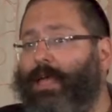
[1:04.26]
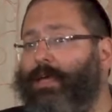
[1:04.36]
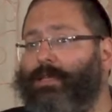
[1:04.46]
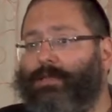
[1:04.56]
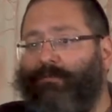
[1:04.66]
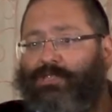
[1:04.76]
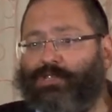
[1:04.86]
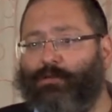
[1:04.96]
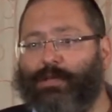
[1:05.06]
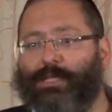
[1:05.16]
days of
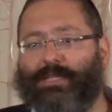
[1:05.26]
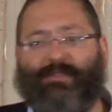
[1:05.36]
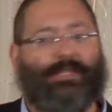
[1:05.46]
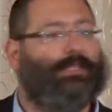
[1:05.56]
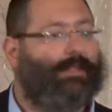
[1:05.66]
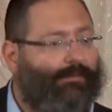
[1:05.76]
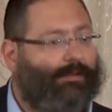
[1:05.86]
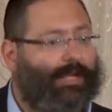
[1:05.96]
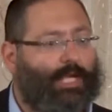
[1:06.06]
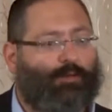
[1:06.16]
joyous
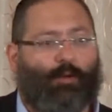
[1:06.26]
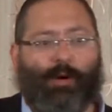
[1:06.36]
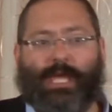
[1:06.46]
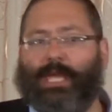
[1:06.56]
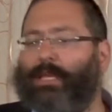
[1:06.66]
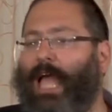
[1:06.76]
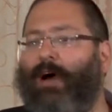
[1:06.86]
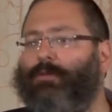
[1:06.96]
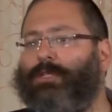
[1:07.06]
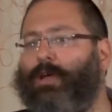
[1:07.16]
festivities where we eat
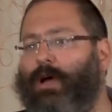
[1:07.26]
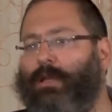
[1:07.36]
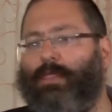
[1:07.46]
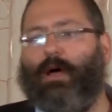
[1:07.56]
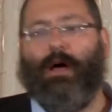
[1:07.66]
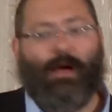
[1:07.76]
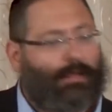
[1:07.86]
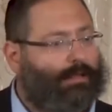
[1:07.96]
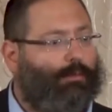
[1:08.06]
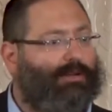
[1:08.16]
outside in the
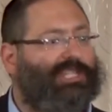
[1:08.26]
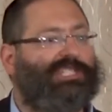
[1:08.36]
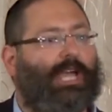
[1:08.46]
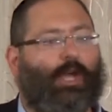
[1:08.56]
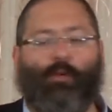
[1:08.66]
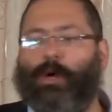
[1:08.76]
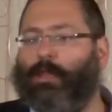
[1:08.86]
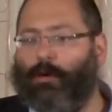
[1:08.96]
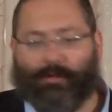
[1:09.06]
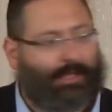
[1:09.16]
hut and we shake
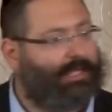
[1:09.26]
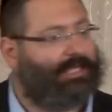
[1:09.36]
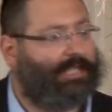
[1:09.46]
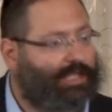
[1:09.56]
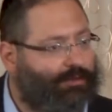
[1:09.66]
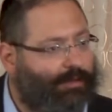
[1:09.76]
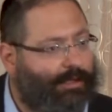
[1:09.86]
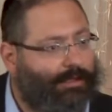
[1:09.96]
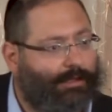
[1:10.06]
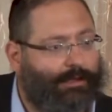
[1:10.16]
willows and
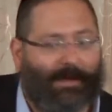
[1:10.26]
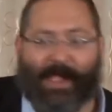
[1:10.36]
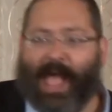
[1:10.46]
citrons.